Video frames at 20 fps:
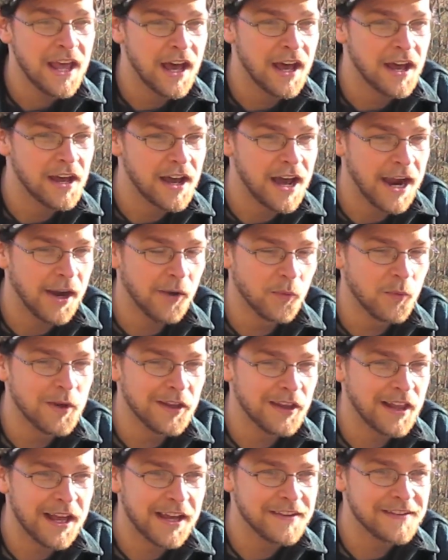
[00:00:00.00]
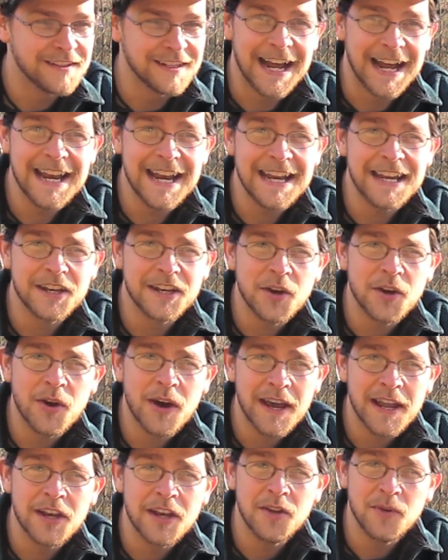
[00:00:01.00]
Uh, I realized that I didn't know
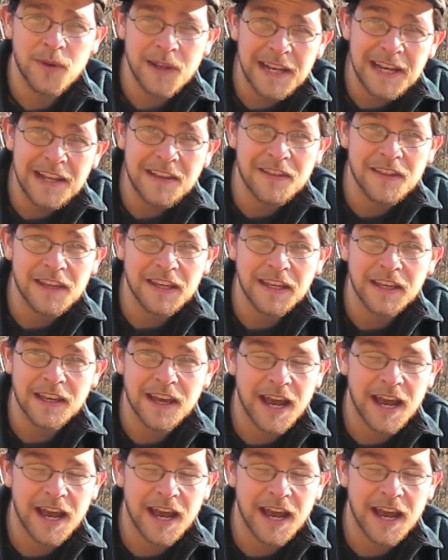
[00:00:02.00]
how to do anything.